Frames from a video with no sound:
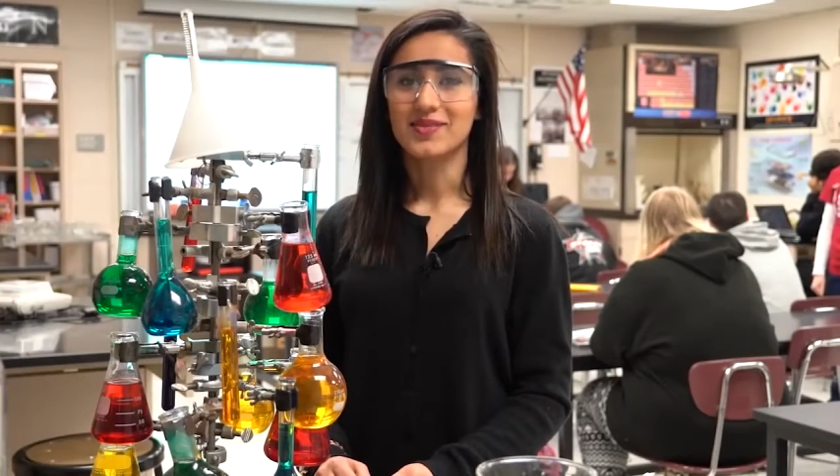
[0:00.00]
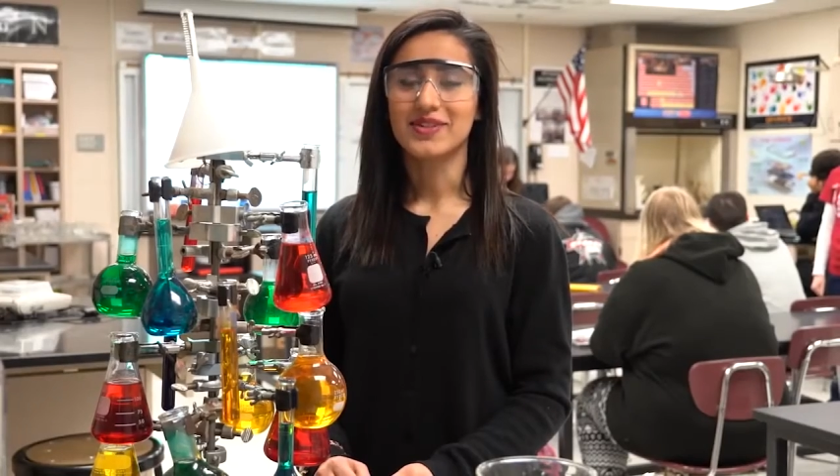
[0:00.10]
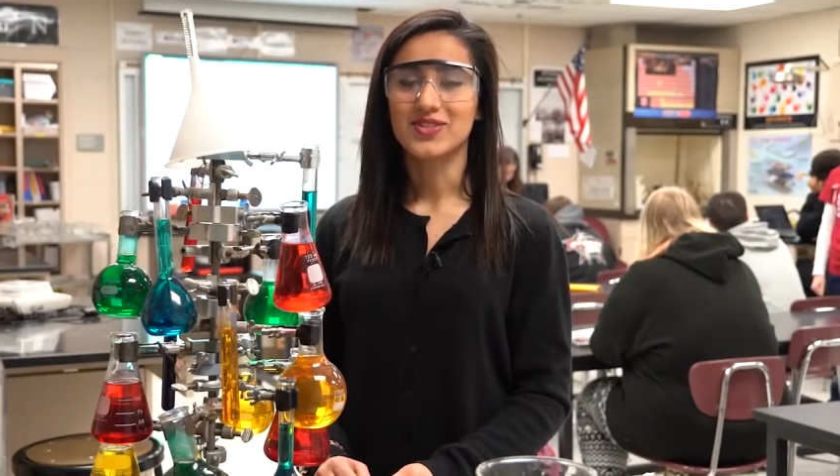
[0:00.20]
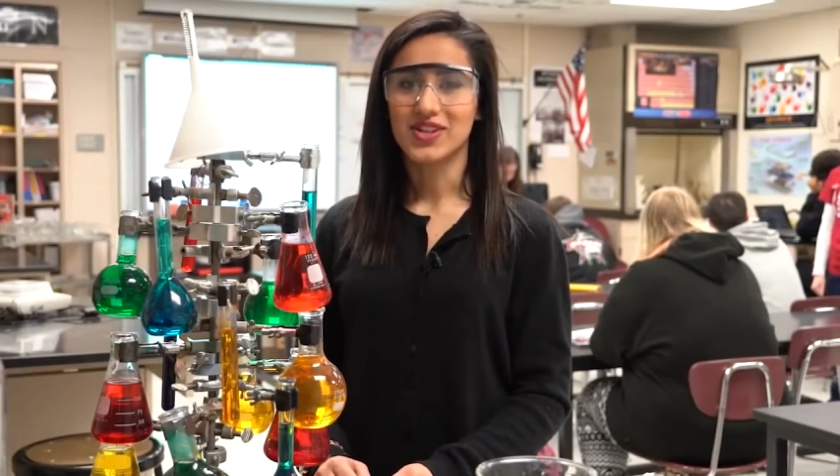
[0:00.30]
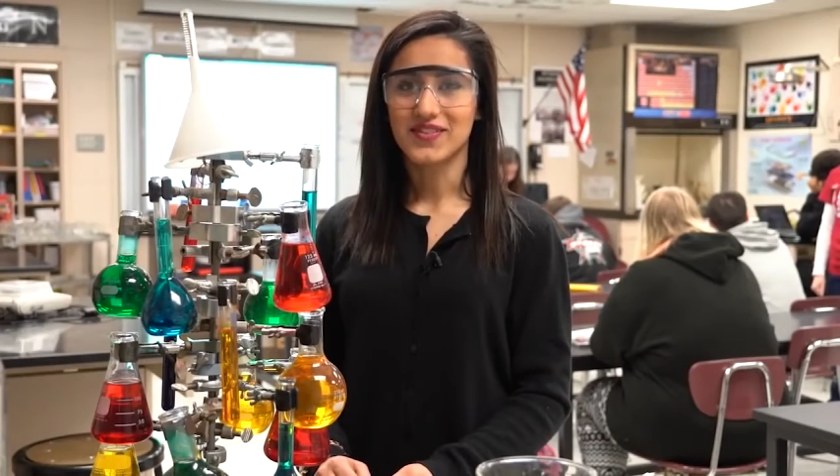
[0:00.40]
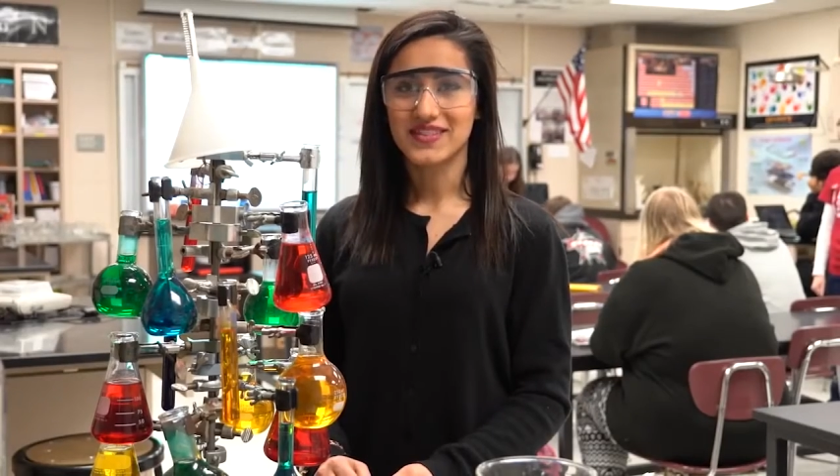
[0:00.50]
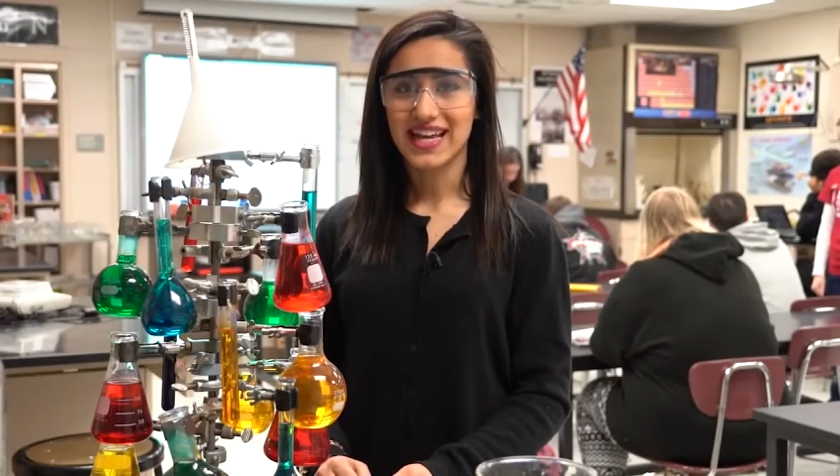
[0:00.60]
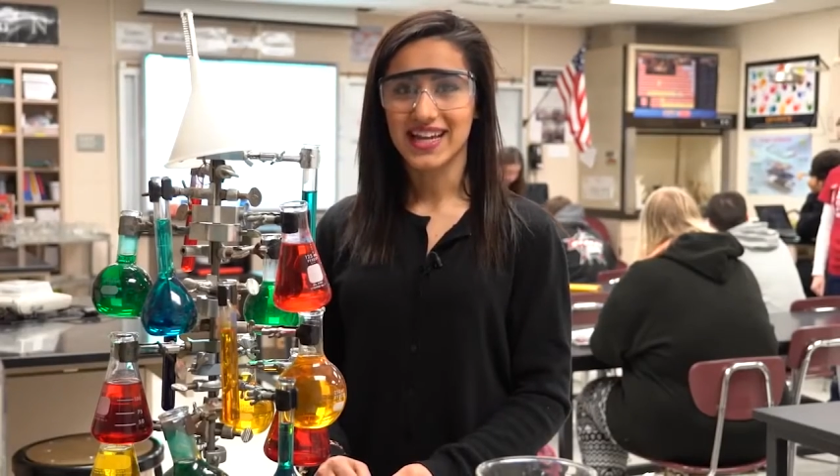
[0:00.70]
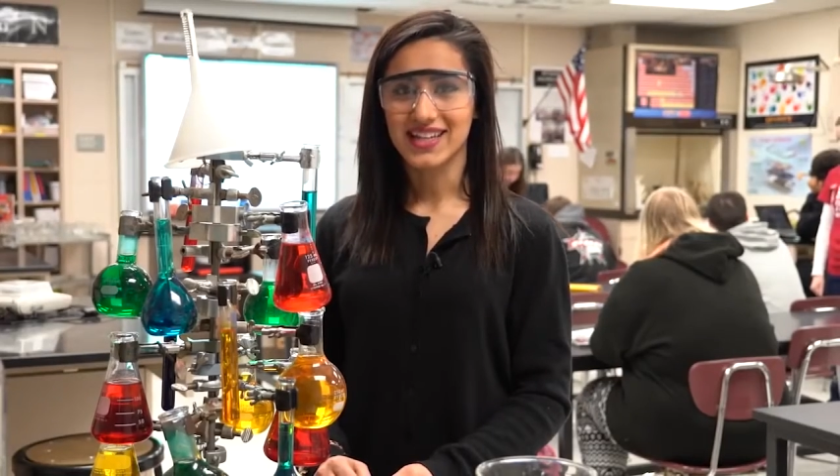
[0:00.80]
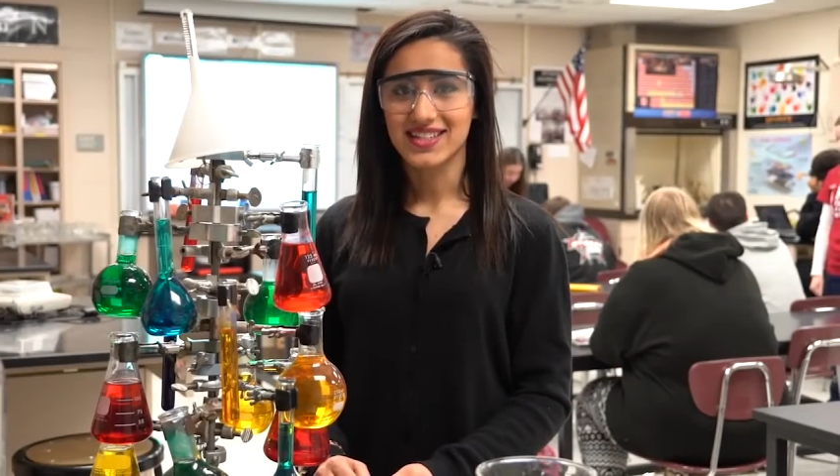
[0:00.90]
the mystery of
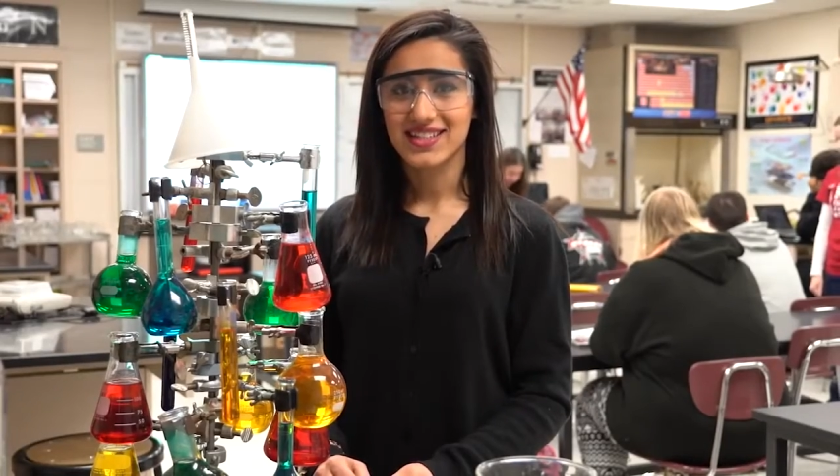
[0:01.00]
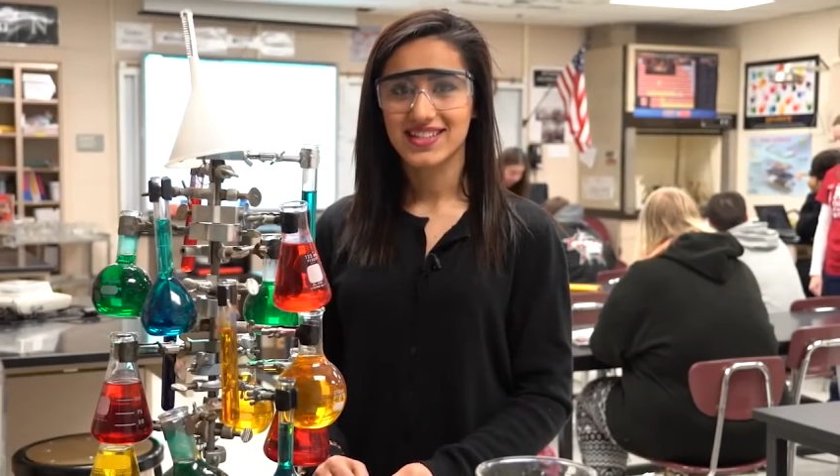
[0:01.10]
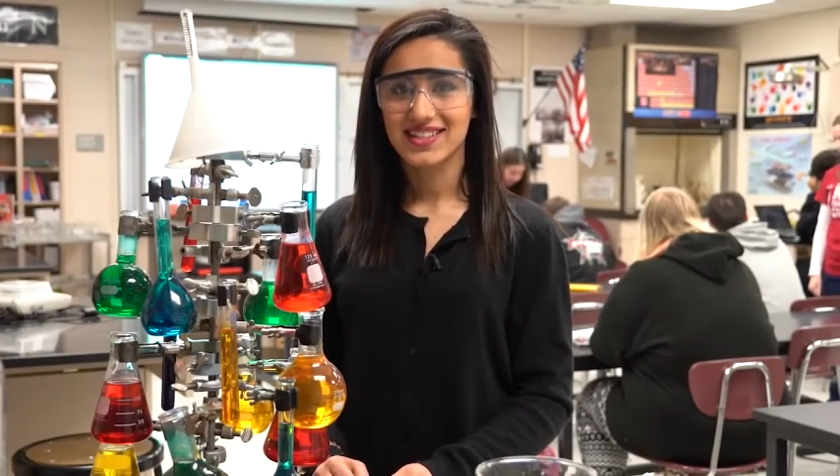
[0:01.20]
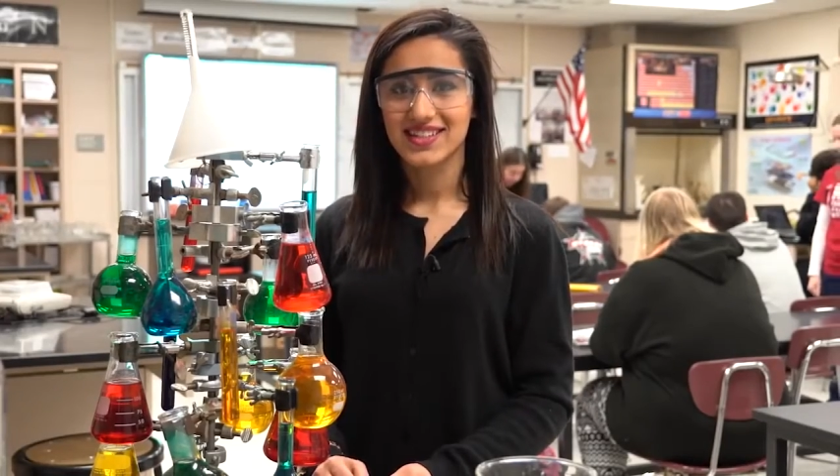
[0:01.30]
science.